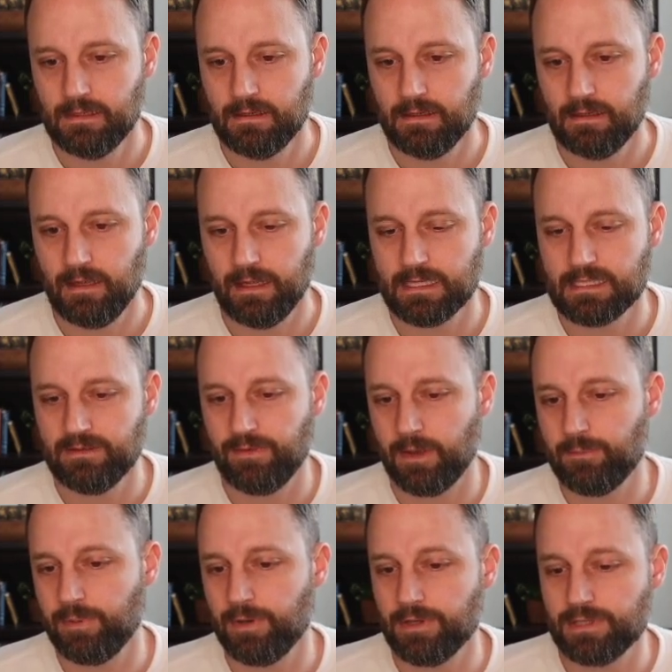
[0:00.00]
I guess if I
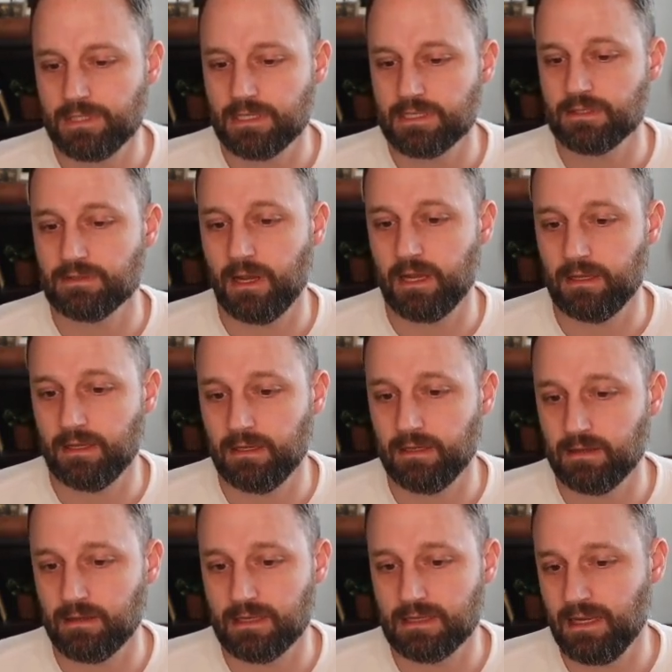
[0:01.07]
push, he's threatening.
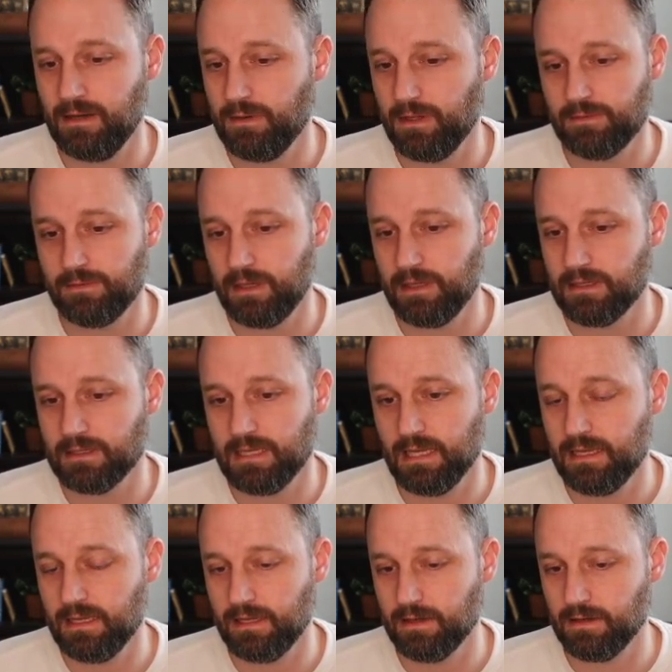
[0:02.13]
He's not really threatening to
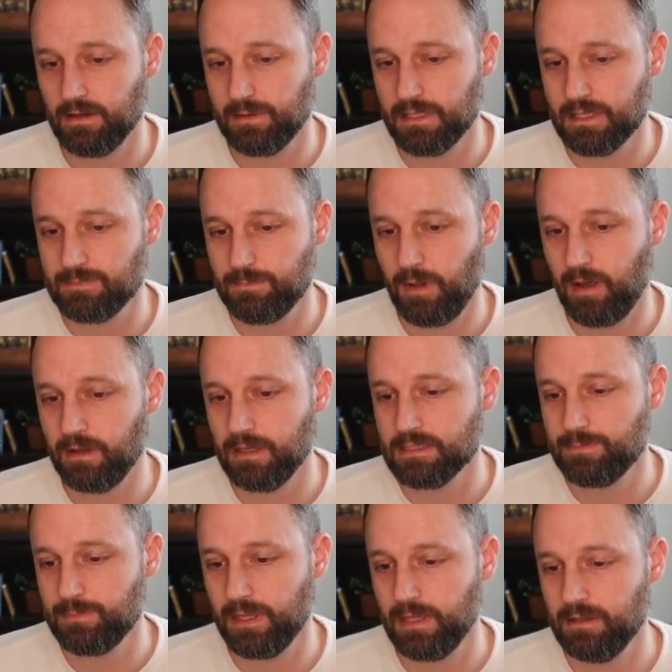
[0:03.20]
take here. I mean, this pawn is
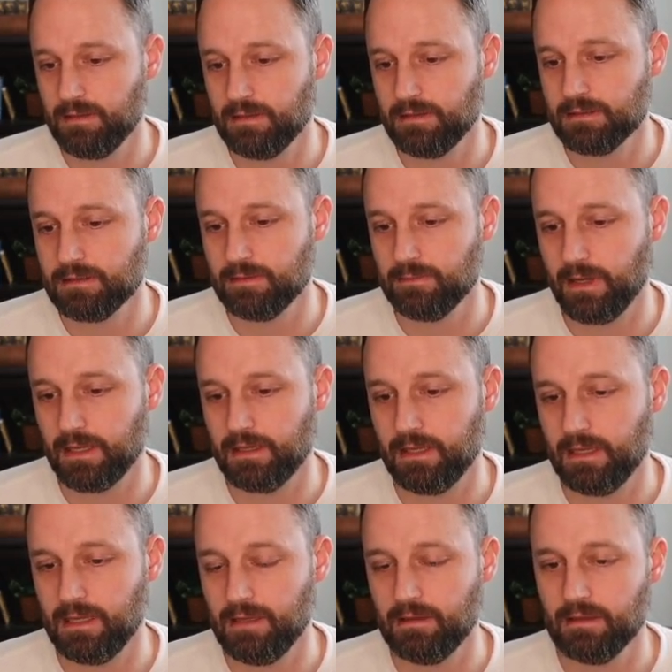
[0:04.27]
pinned to my
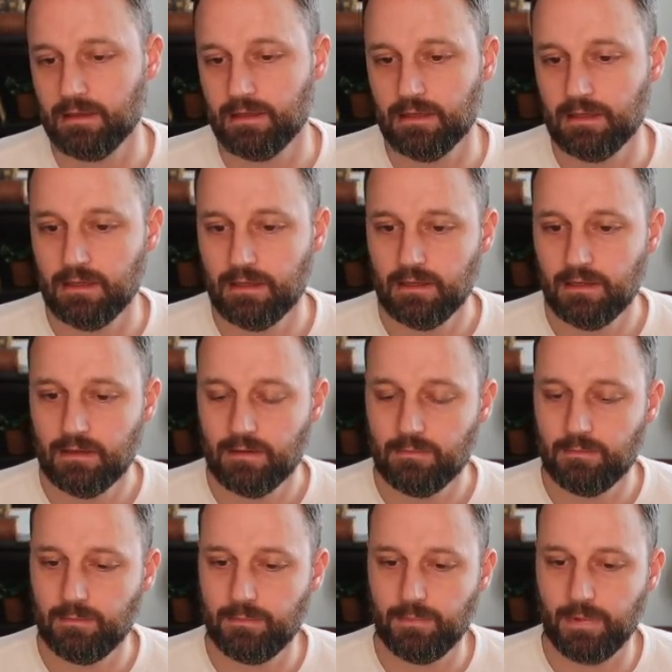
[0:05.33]
king.
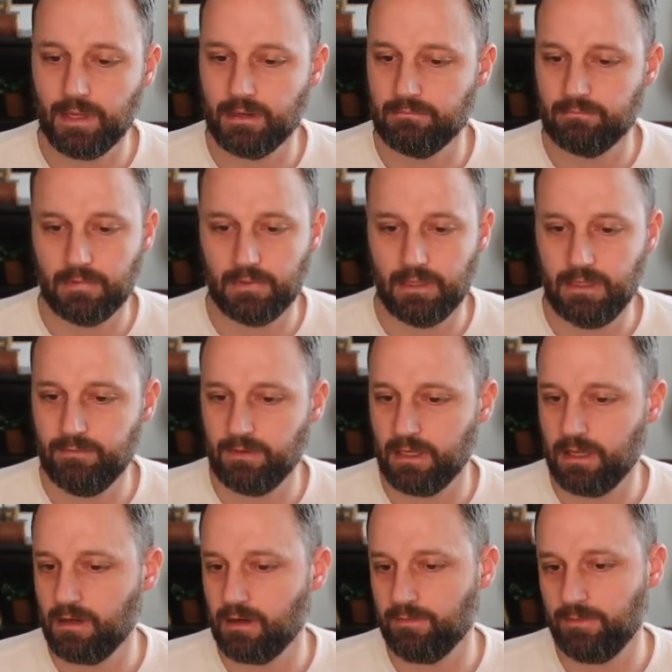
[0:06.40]
But even
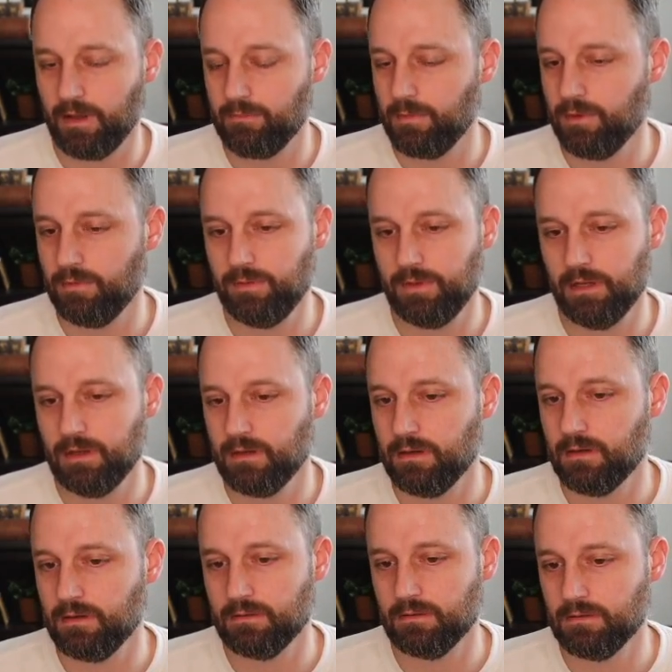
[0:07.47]
here, if I move
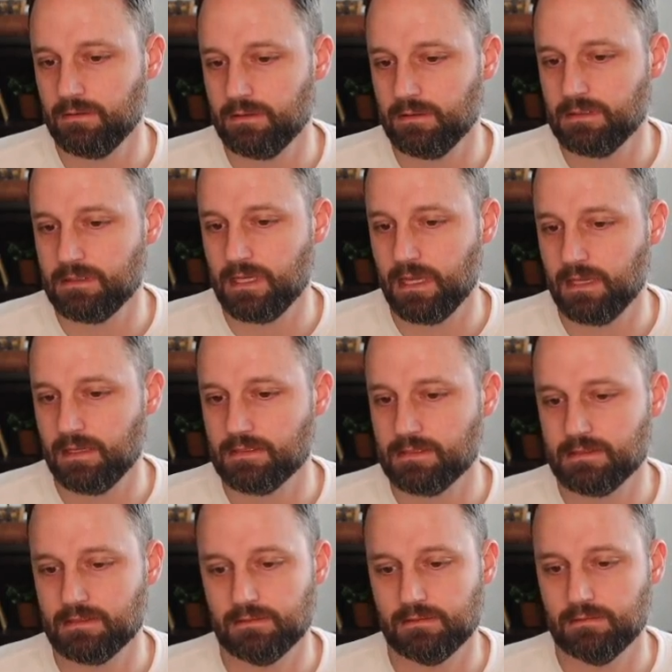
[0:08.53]
here,
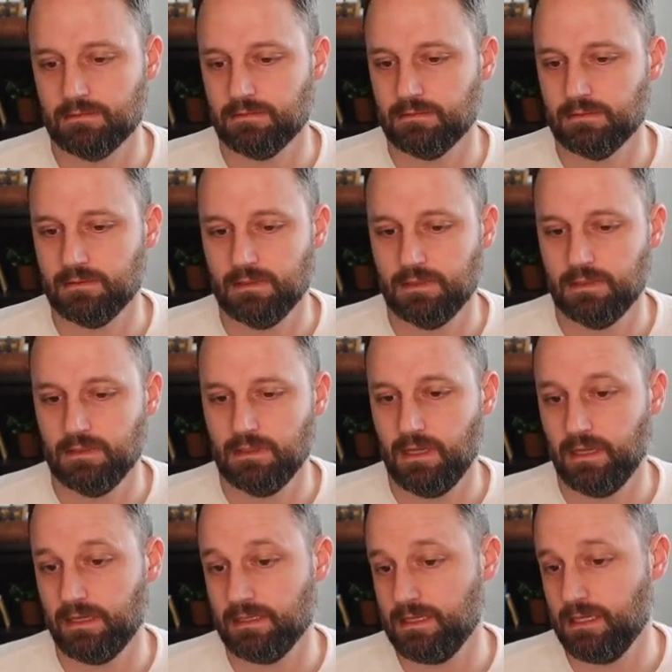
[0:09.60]
takes... I
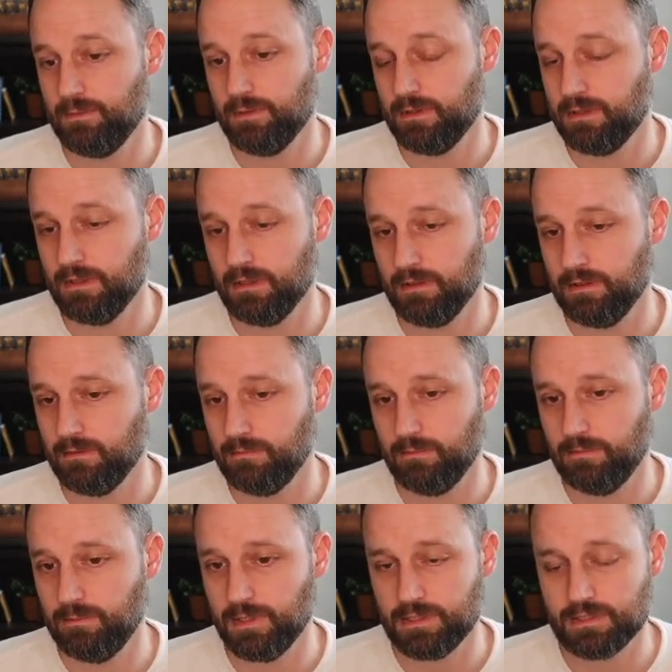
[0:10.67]
can take with the
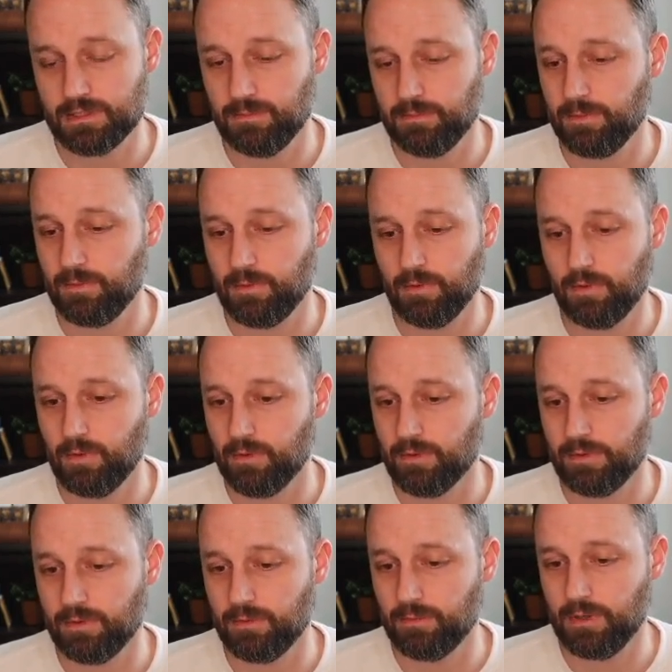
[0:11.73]
bishop or
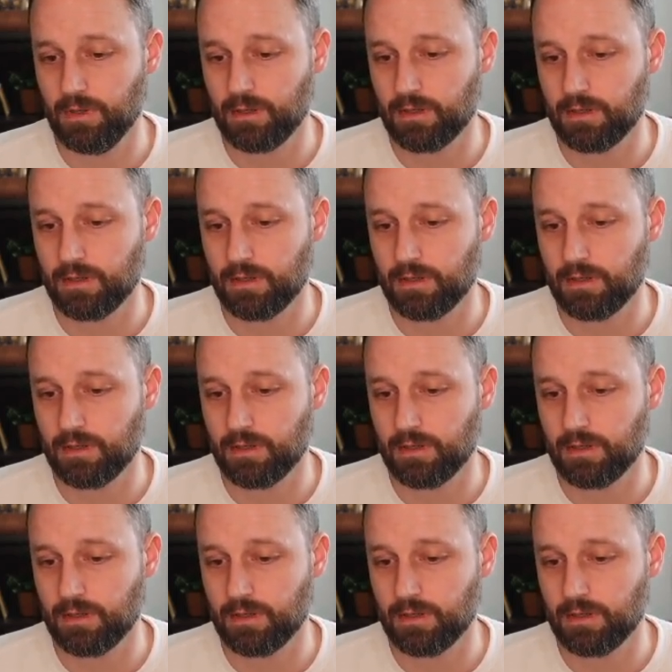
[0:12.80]
the rook.